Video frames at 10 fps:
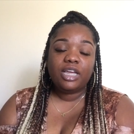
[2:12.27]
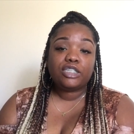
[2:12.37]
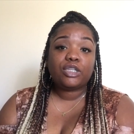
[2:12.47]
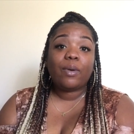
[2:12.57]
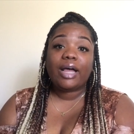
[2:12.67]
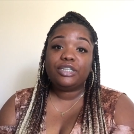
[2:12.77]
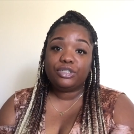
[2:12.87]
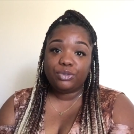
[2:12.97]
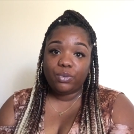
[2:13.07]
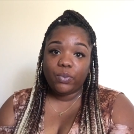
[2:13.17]
So I
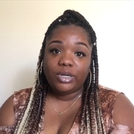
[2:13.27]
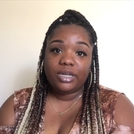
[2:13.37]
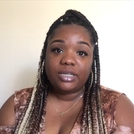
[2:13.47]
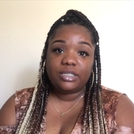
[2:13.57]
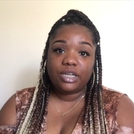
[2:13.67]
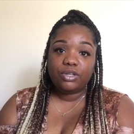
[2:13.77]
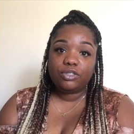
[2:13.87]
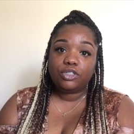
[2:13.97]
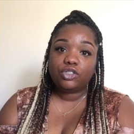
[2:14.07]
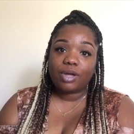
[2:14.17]
do want to continue
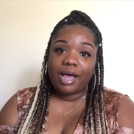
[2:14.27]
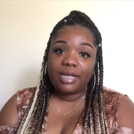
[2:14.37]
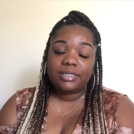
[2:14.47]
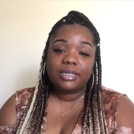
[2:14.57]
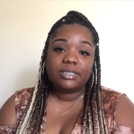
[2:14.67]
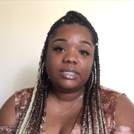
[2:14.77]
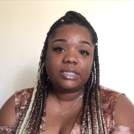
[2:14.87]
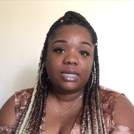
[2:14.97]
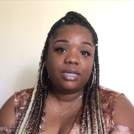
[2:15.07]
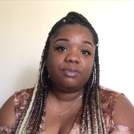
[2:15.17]
to try to
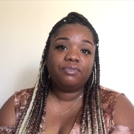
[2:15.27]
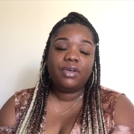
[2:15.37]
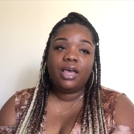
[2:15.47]
conceive.